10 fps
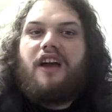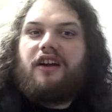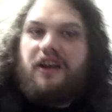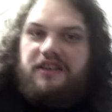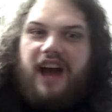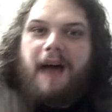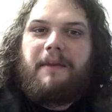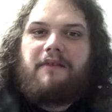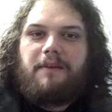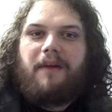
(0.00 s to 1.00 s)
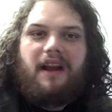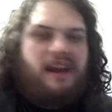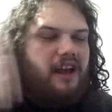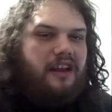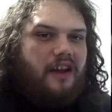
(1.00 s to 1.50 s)
Good job,
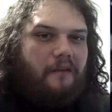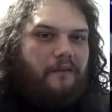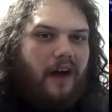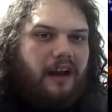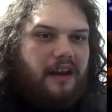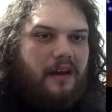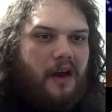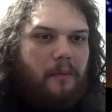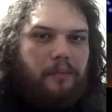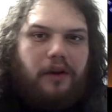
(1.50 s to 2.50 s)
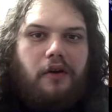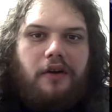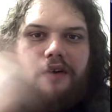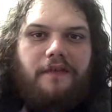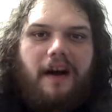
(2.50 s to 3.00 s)
everybody. You fucking blew
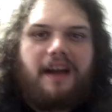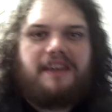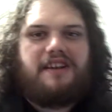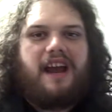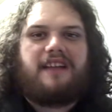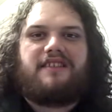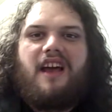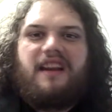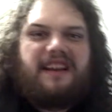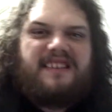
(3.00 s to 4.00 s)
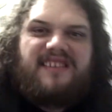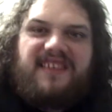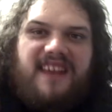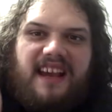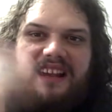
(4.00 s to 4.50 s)
your fucking chance to
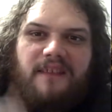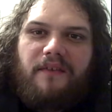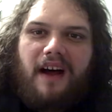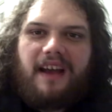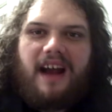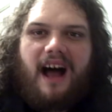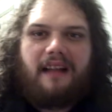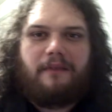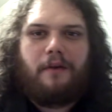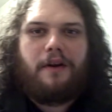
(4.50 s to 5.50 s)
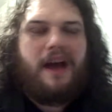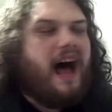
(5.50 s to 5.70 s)
stick it to fucking Hollywood.